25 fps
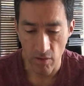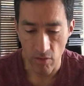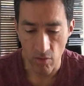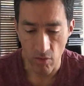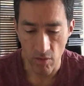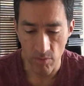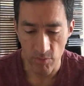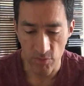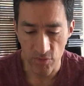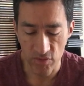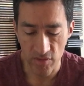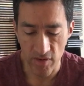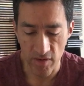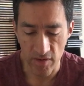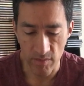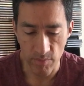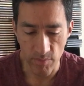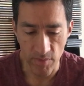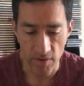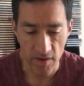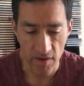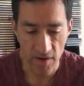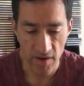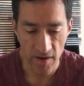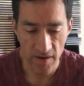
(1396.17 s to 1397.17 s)
Almost Cut
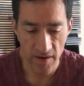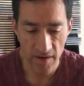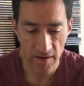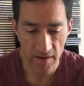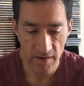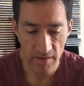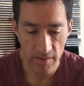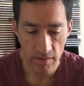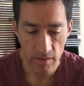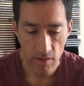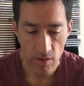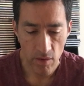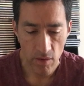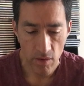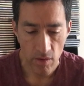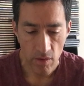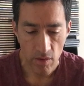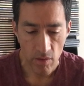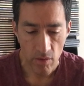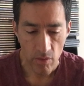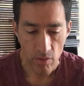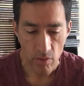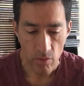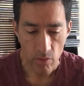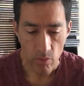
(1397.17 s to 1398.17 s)
My Hair,
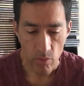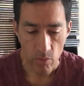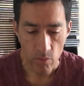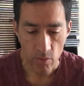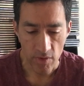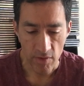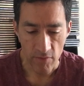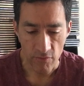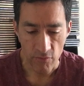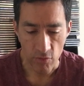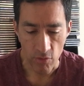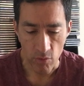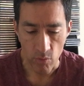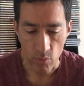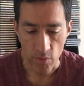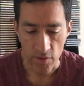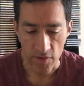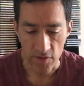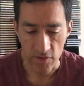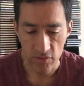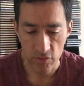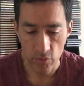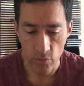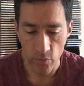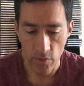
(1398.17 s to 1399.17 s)
For What
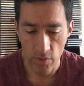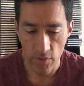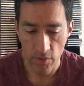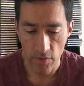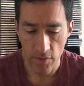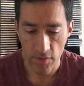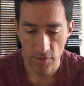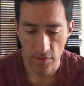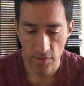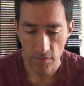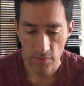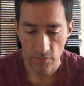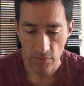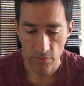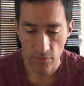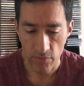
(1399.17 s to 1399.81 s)
It's Worth,